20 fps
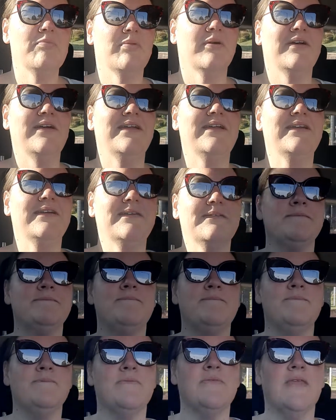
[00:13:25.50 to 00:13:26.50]
but
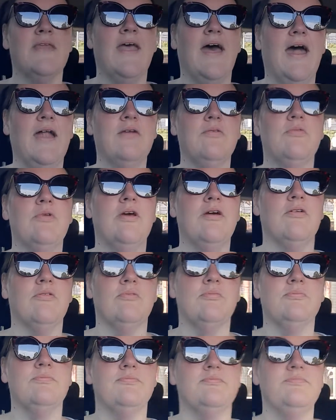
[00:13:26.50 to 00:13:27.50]
I don't know.
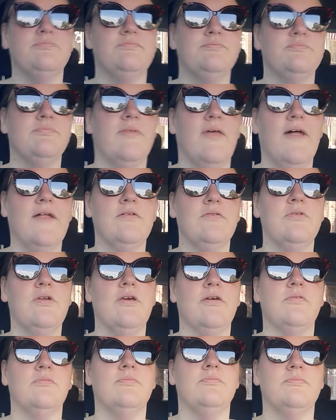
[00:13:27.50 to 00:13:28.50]

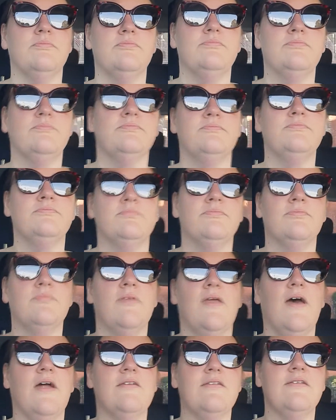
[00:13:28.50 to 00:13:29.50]

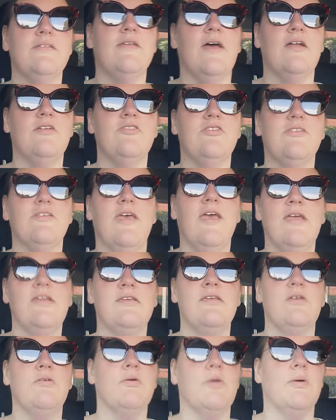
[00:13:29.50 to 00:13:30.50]
I just can't
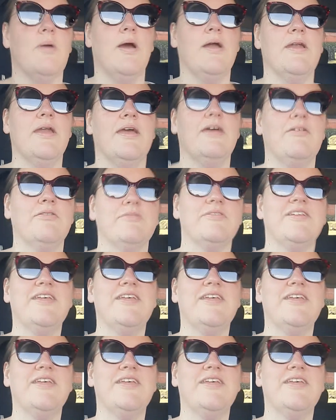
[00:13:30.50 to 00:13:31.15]
do it right now.